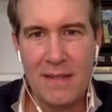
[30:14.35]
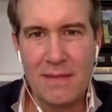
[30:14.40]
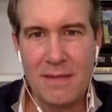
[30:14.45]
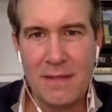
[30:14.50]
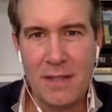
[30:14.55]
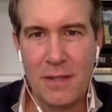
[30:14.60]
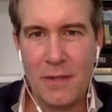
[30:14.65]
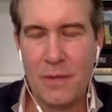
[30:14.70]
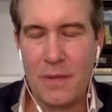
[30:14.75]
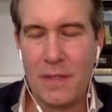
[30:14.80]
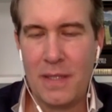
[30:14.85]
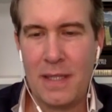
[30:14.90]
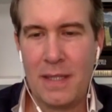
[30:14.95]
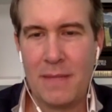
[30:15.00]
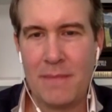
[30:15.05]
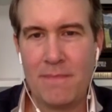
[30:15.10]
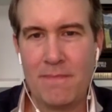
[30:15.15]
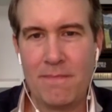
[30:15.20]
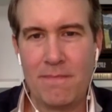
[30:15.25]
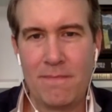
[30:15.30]

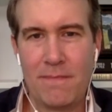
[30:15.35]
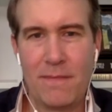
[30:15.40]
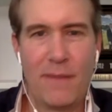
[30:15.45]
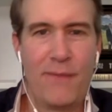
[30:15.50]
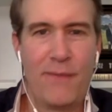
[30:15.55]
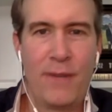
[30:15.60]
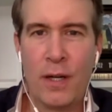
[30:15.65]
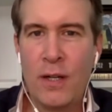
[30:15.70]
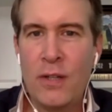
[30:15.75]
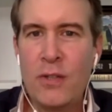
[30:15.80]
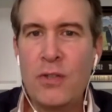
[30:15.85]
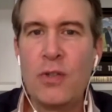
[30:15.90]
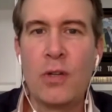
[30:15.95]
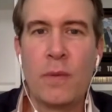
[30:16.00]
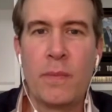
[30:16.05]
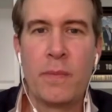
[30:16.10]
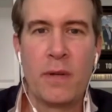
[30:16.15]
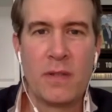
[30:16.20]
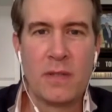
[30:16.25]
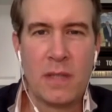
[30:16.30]
So very
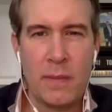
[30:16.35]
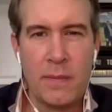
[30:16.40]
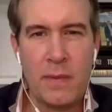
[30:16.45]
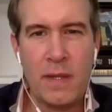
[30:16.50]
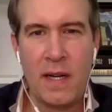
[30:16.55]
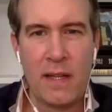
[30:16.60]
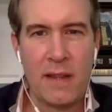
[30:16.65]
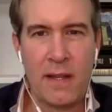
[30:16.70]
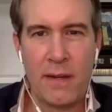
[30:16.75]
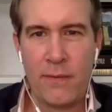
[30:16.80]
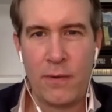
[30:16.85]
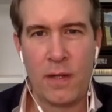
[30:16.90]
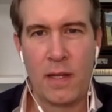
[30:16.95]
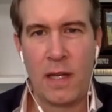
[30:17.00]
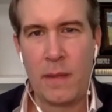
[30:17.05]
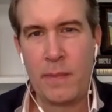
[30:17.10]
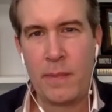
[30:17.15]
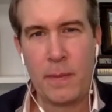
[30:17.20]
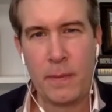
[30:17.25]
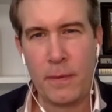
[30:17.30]
doable, something I think for a
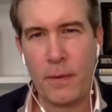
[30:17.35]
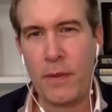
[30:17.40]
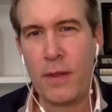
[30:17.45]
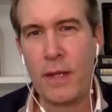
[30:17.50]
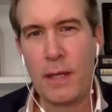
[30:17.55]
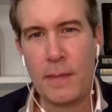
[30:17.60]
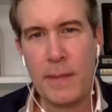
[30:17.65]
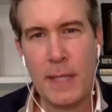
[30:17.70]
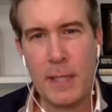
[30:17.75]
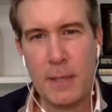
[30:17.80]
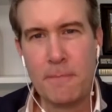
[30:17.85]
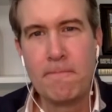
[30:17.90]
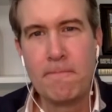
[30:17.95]
lot of people to think about.